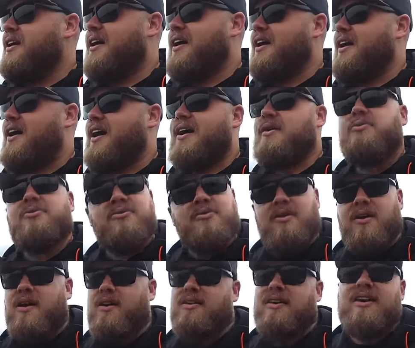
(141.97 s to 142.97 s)

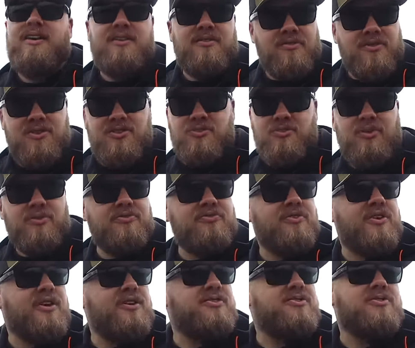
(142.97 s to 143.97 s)
Or individual
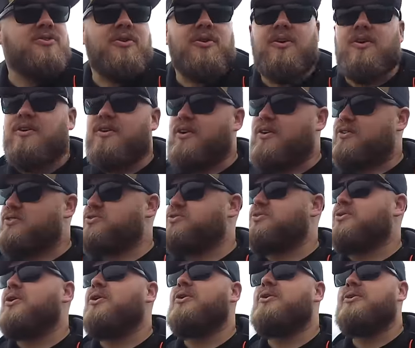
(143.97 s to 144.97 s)
fish or
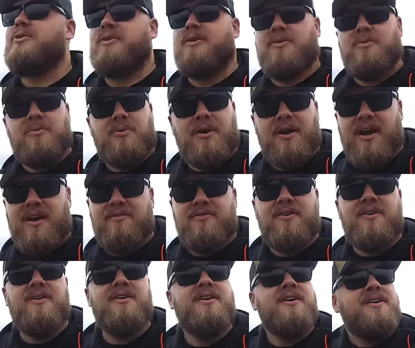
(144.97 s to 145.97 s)
troll or
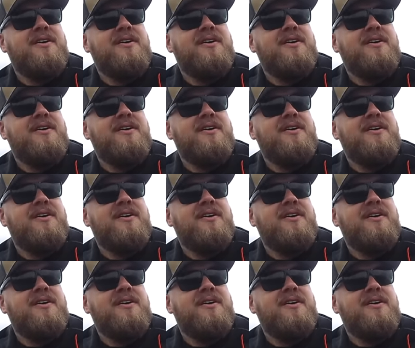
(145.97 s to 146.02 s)
whatever.